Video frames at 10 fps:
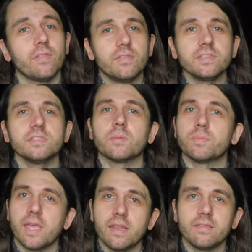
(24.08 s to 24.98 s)
This is a
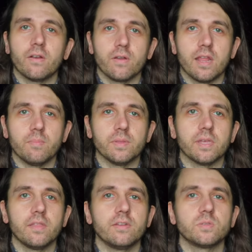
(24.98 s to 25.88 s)
planetary
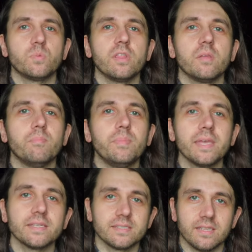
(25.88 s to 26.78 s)
nebula that is one of the
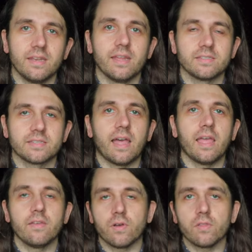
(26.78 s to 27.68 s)
biggest in the night
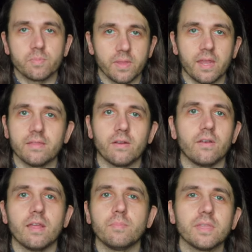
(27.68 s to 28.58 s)
sky of all the
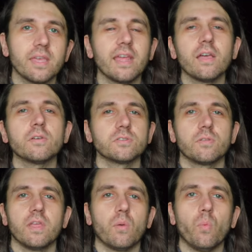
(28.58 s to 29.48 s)
planetary nebula, and I
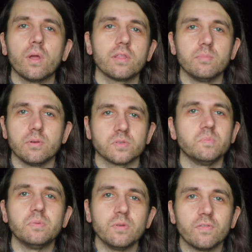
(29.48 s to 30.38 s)
also think one of the
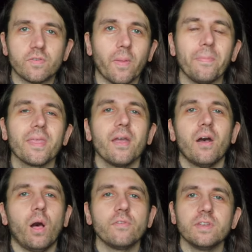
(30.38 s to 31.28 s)
most beautiful beautiful.
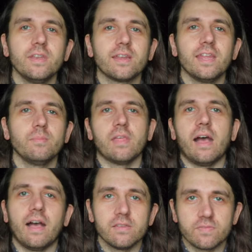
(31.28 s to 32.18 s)
Often nicknamed
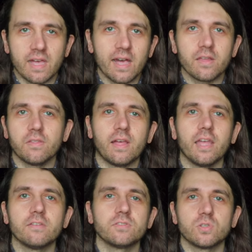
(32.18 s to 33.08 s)
the Eye of God or the
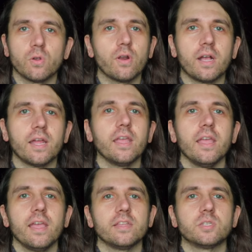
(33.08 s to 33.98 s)
Eye of Sauron,
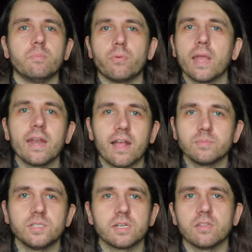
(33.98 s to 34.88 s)
it's a bright
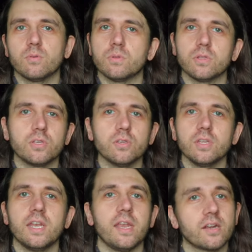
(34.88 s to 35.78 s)
object that will look
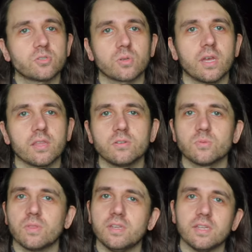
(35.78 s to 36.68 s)
good in natural
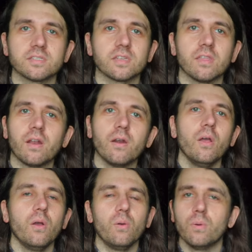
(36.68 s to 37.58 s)
colors with a DSLR
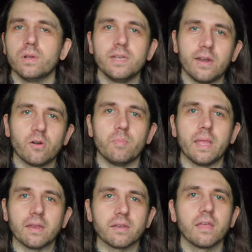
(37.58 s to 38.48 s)
or in
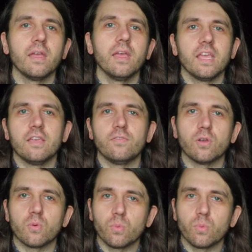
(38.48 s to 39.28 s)
narrowband. If you go